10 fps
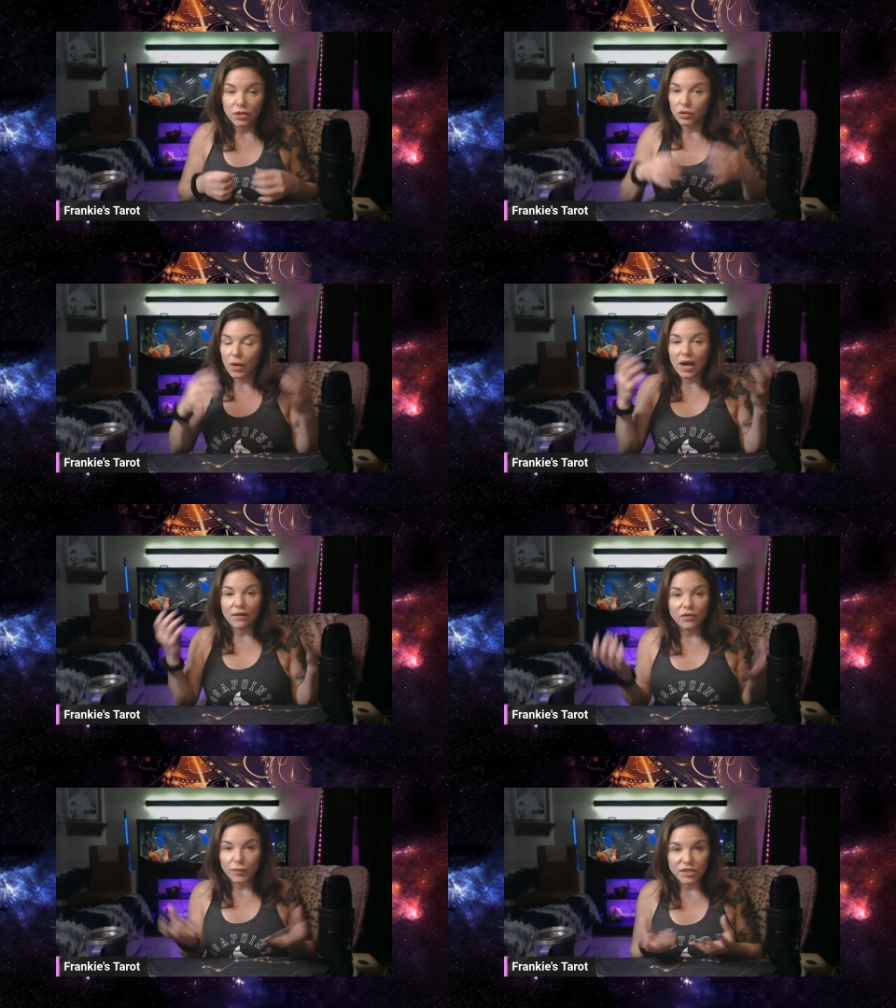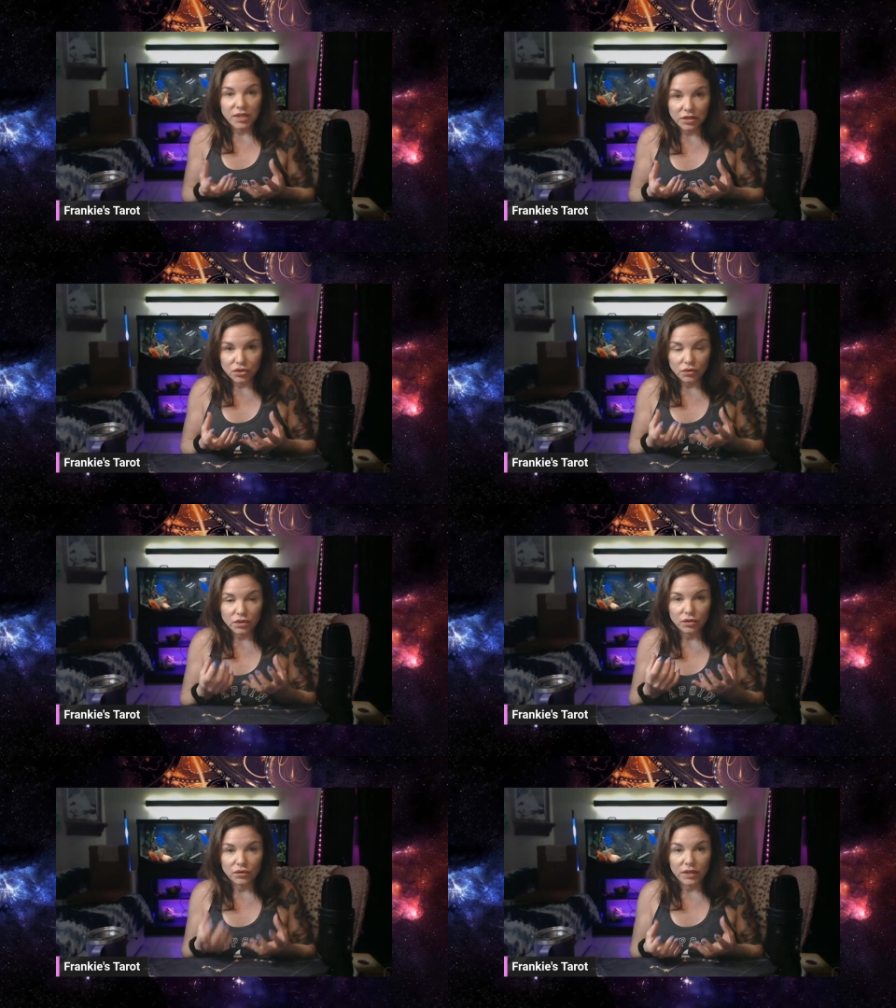You have the potential
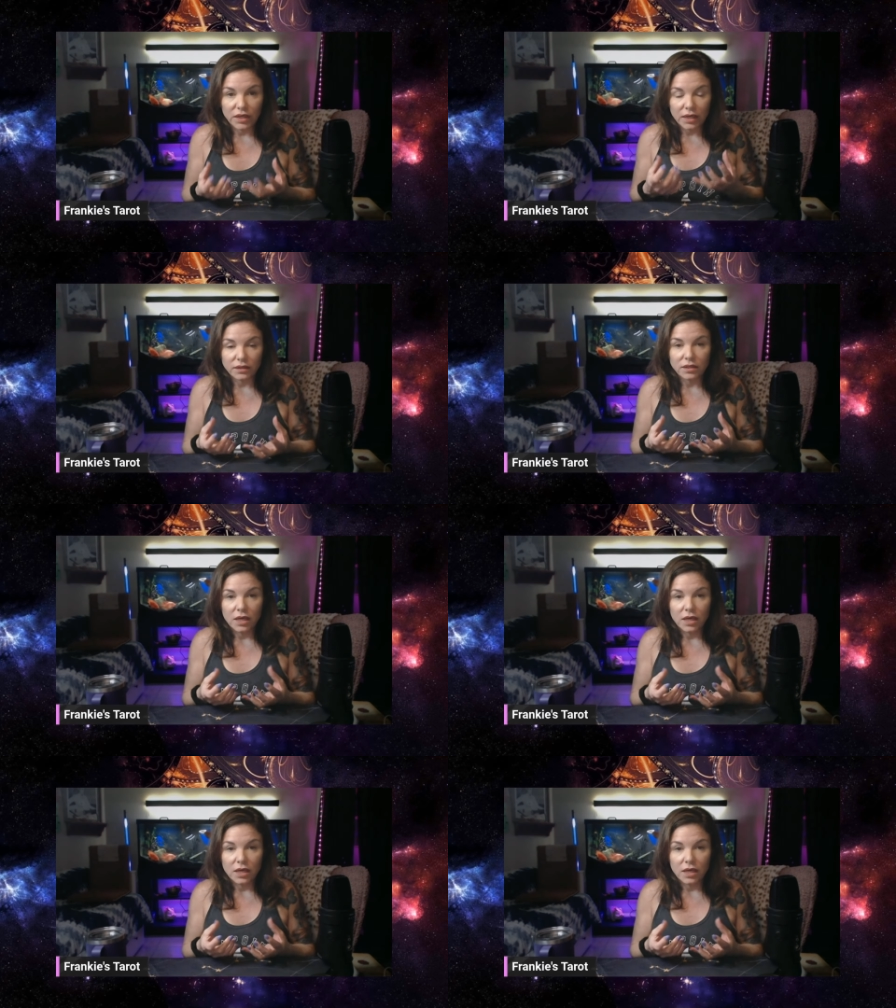to create.